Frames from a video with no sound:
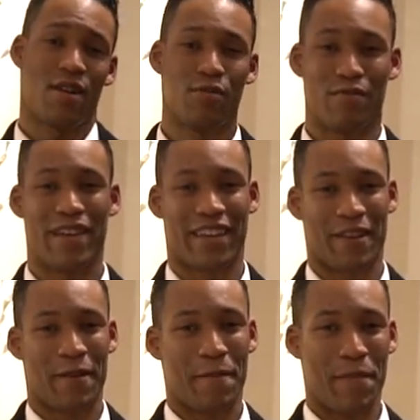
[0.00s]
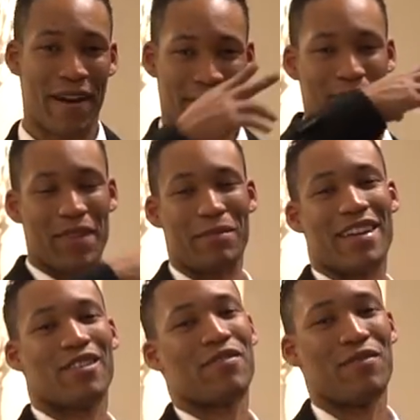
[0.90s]
We'll make it. But let me
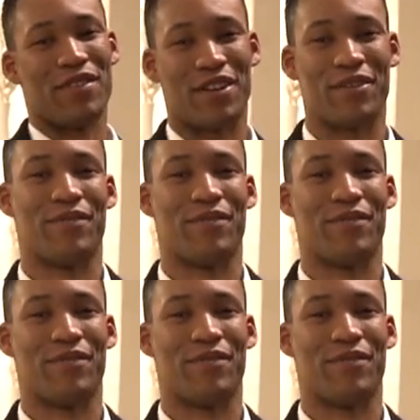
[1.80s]
end off the video.